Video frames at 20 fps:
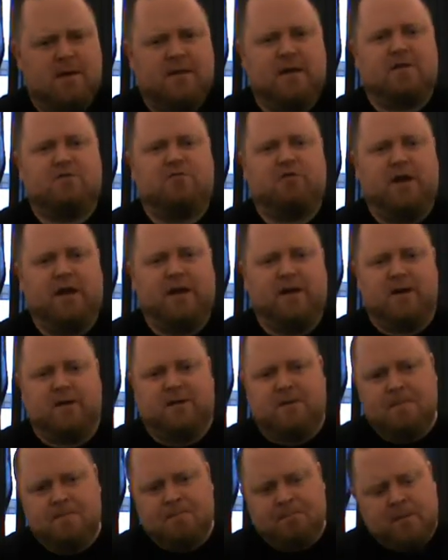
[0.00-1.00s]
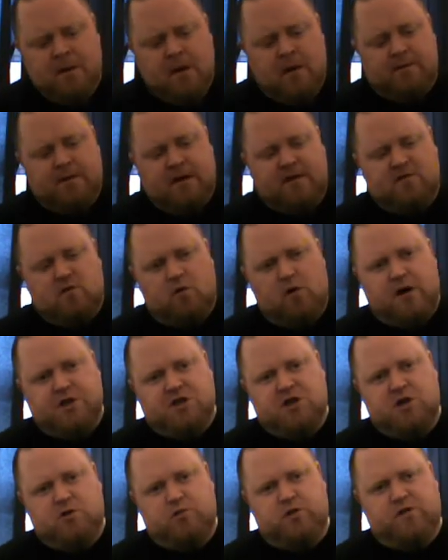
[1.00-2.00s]
That's really good. That's quite
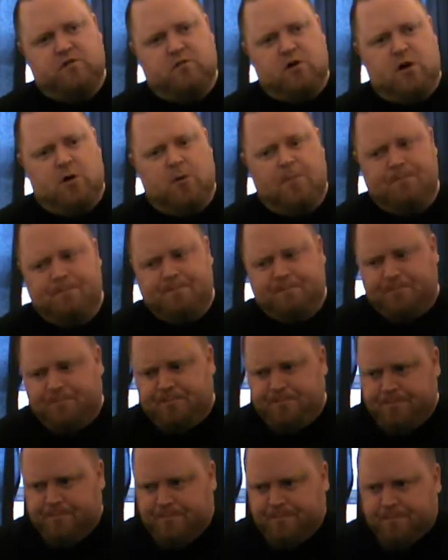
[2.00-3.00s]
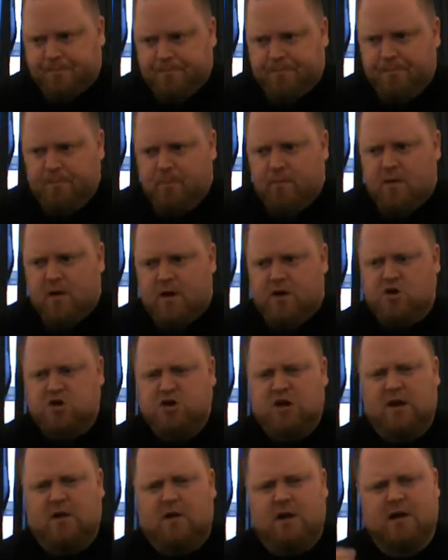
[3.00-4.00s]
chilled as well. I
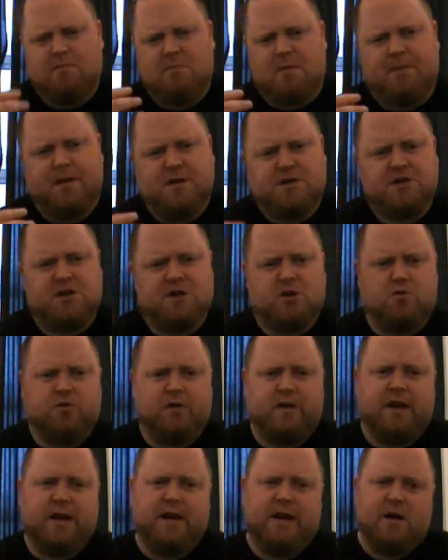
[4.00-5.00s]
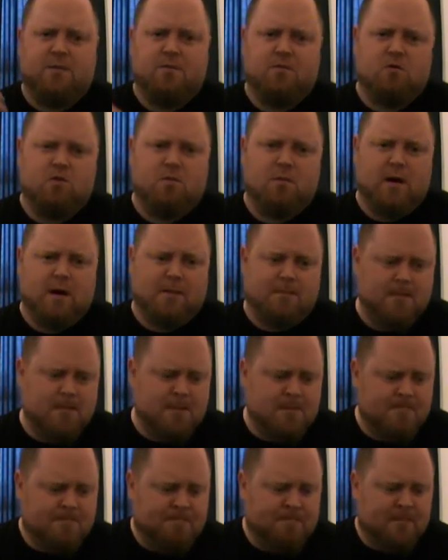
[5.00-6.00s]
usually like them a bit chilled and then let them warm up.
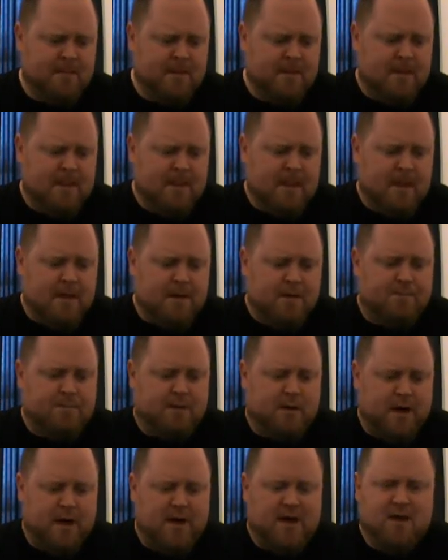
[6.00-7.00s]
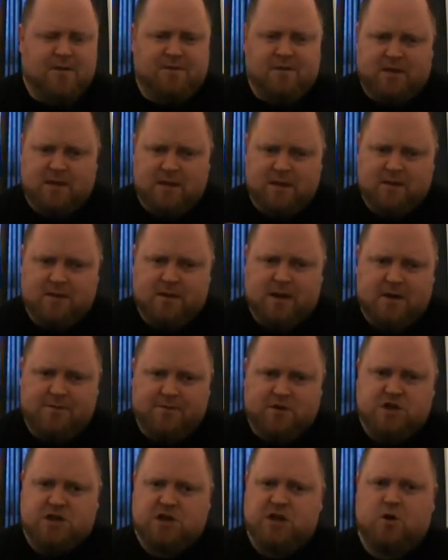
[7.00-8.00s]
But even
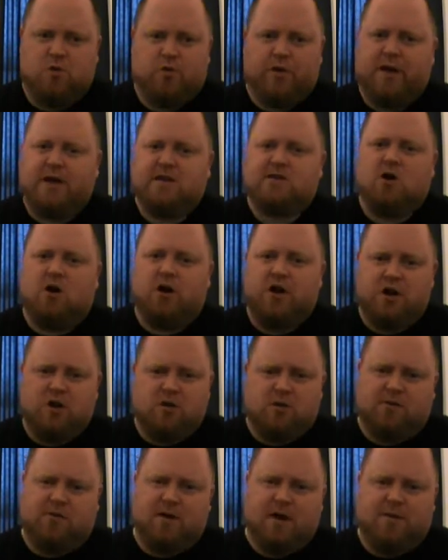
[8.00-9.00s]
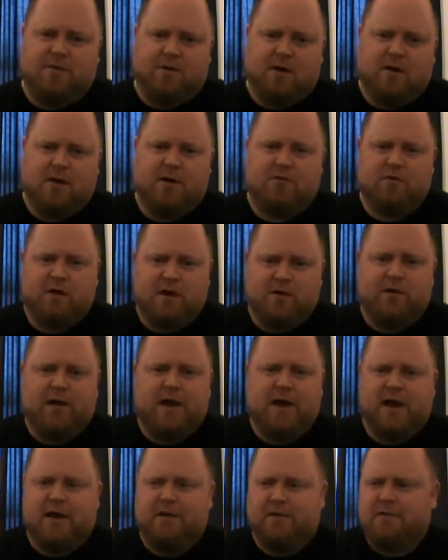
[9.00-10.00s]
chilled, it's got huge flavour. It really,
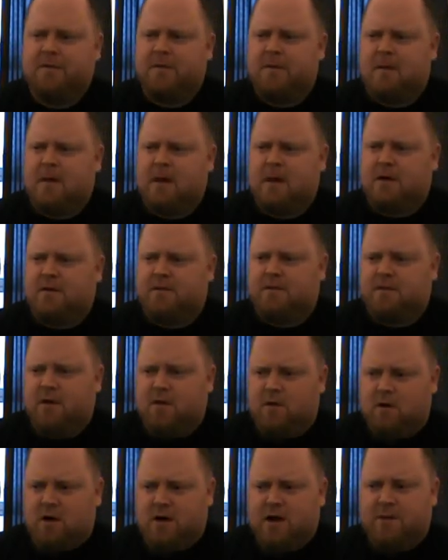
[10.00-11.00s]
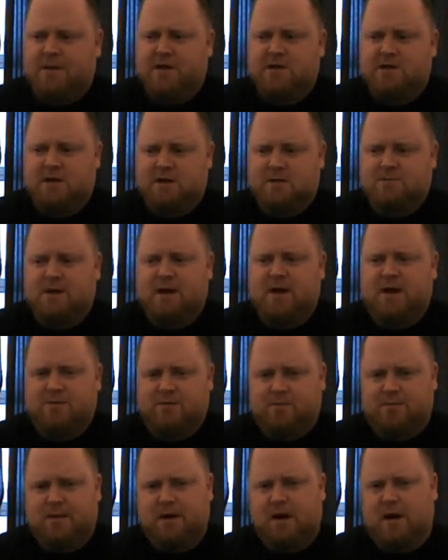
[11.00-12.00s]
really has. So I can imagine this being
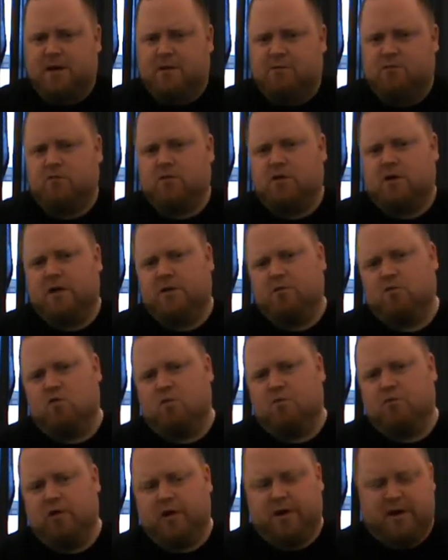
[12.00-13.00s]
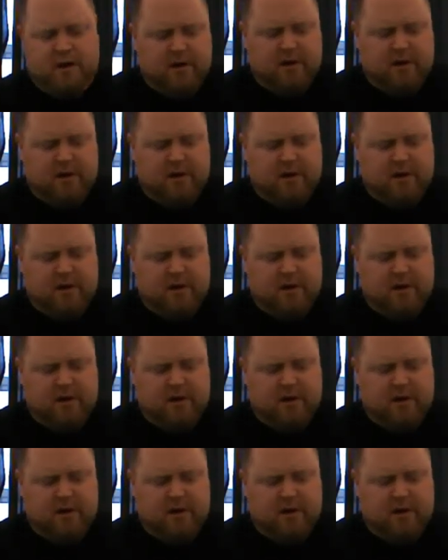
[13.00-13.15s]
even better, like the warmer it